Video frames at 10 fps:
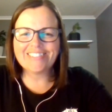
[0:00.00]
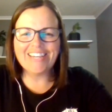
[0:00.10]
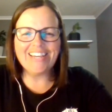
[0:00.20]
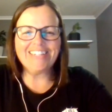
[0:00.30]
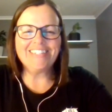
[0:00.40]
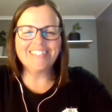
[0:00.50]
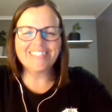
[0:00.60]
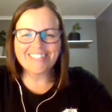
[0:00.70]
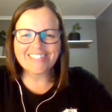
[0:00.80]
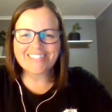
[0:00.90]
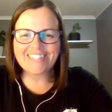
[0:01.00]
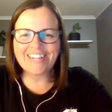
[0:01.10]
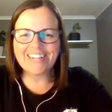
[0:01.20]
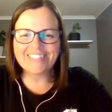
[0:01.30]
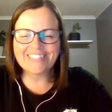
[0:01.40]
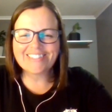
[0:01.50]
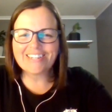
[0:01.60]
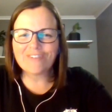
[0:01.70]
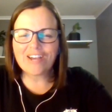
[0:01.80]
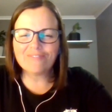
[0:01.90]
yeah, let's see uh let's
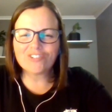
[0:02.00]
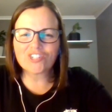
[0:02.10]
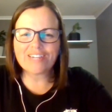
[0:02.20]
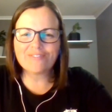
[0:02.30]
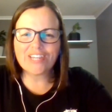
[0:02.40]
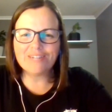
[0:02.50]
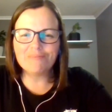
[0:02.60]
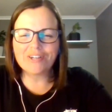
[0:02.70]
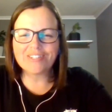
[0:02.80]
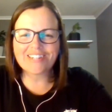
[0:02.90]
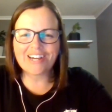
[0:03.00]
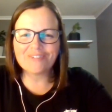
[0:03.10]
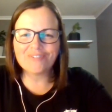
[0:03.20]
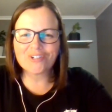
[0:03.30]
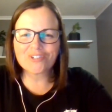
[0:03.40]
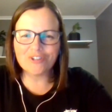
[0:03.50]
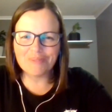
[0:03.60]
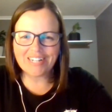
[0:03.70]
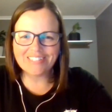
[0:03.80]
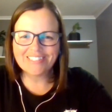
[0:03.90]
see if I have a shaved head by the start of
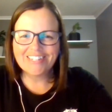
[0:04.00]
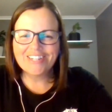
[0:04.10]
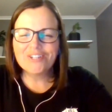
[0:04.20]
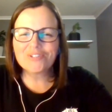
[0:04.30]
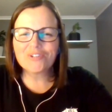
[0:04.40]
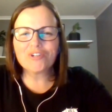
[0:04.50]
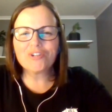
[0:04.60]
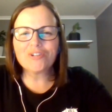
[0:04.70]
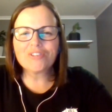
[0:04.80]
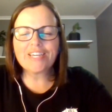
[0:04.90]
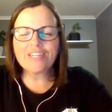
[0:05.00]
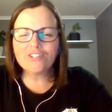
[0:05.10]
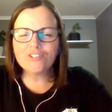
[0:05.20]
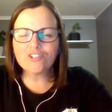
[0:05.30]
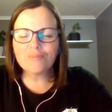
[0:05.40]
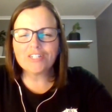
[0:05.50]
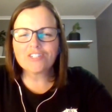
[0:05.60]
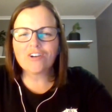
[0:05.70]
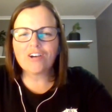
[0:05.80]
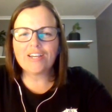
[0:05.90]
October. So thank you so
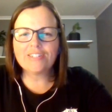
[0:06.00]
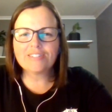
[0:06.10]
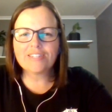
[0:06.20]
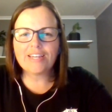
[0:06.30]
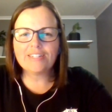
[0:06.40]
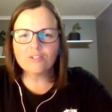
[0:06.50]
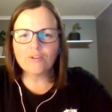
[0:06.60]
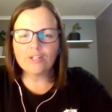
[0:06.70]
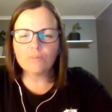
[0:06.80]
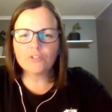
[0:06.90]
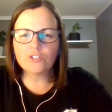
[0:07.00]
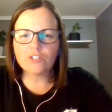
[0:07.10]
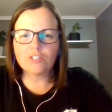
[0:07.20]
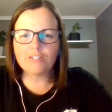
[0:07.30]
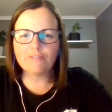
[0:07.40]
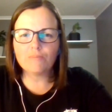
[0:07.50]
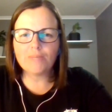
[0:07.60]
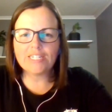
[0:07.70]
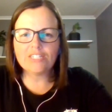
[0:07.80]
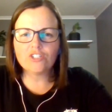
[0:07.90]
much, guys. This is a great opportunity for
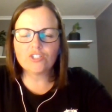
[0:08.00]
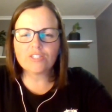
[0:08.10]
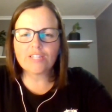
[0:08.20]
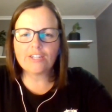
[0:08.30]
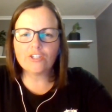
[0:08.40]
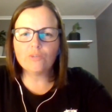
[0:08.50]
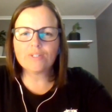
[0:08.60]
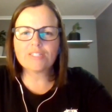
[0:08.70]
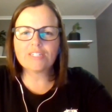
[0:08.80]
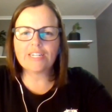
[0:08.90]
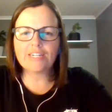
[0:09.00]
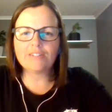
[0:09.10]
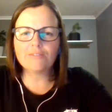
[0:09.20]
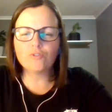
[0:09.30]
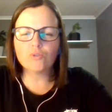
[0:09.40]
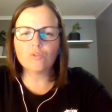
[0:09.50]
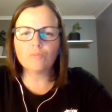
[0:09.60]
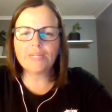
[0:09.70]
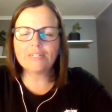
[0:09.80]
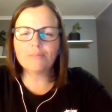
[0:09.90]
me to just thank you once again
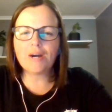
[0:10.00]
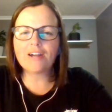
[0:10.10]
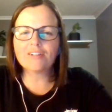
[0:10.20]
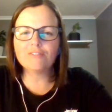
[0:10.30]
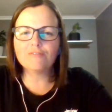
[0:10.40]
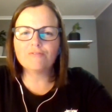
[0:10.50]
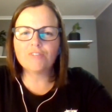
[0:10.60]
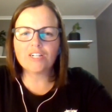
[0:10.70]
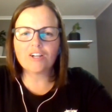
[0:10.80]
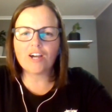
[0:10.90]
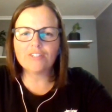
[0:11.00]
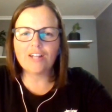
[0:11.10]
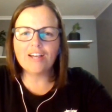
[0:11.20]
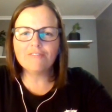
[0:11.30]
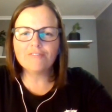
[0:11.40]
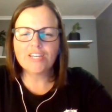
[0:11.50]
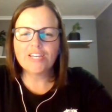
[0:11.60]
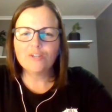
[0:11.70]
for being a part of A Kynd Life